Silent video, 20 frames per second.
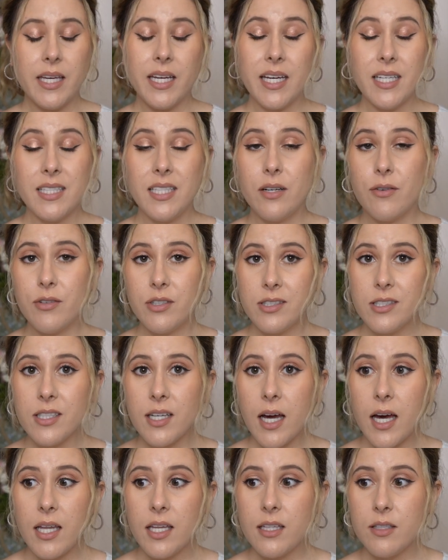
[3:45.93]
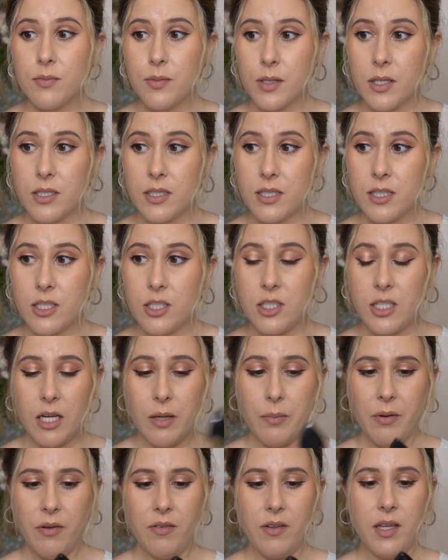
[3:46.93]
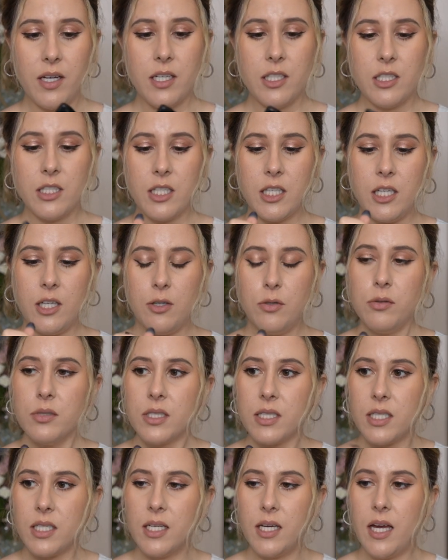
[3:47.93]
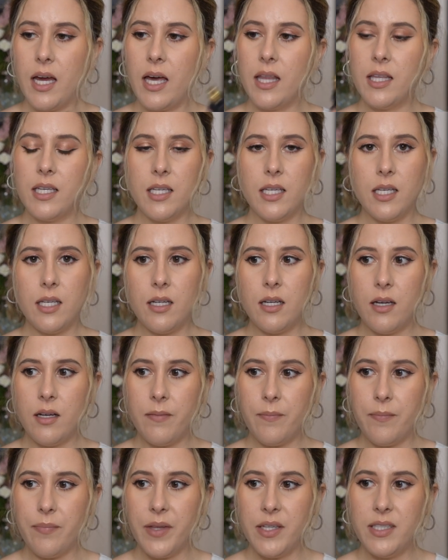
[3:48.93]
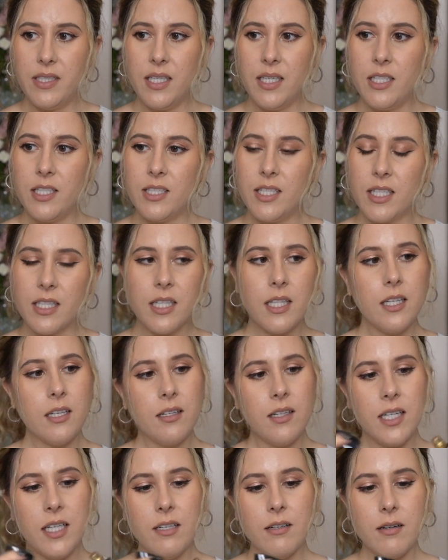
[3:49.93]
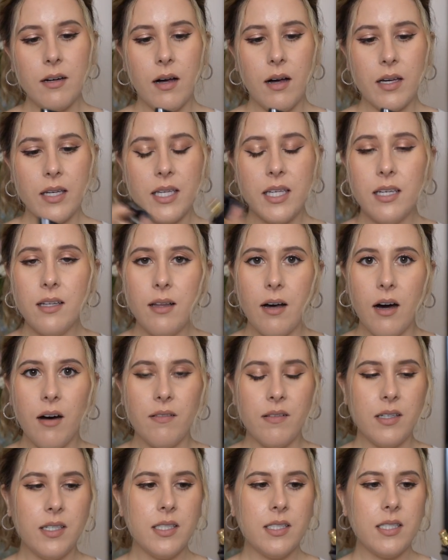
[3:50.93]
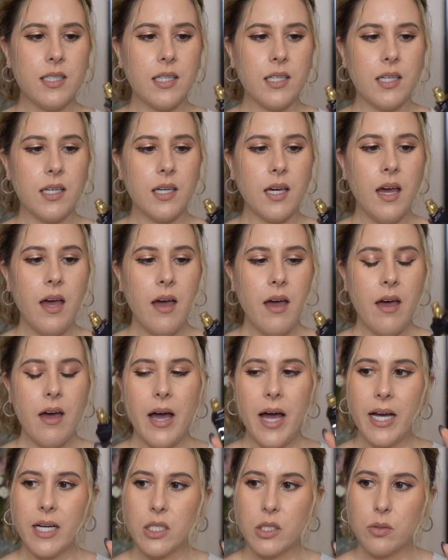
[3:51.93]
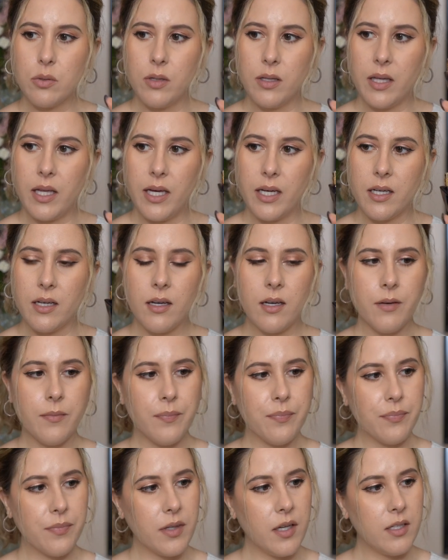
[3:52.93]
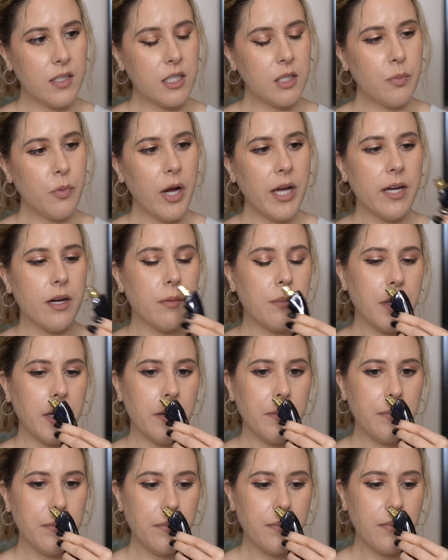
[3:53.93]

like I said, originally got this because of the shape. I feel like it's cute, and then that's it. You take a little heel off and it's the actual like sprayer. But